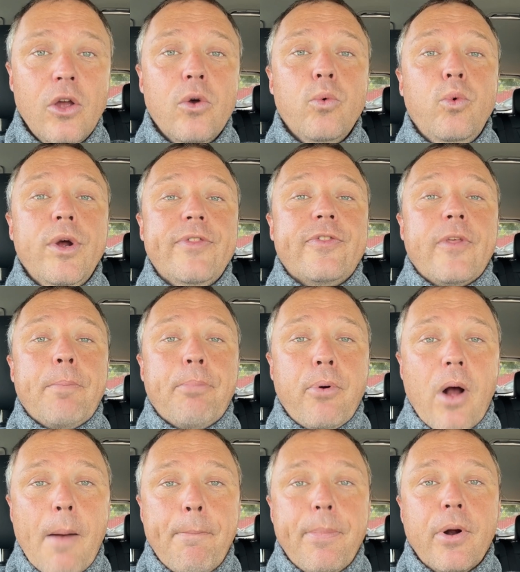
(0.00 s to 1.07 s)
with the
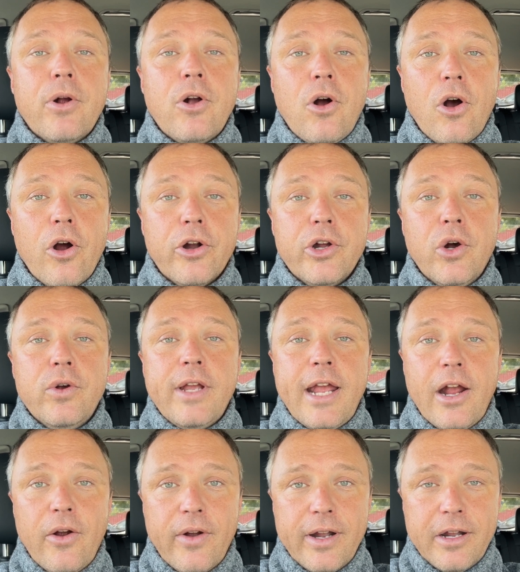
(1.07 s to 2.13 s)
proper cargo
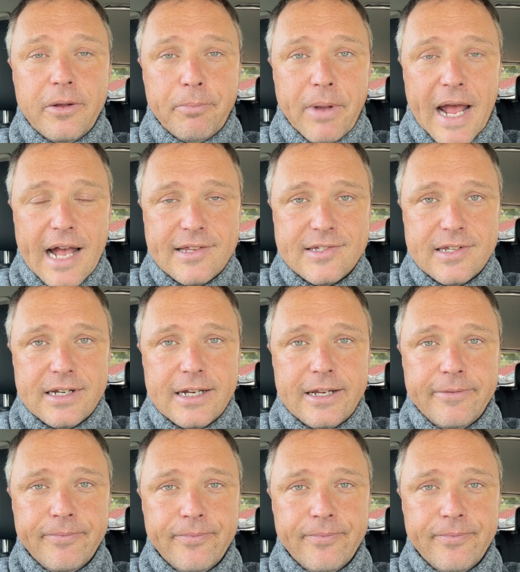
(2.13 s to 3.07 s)
carrying capacity.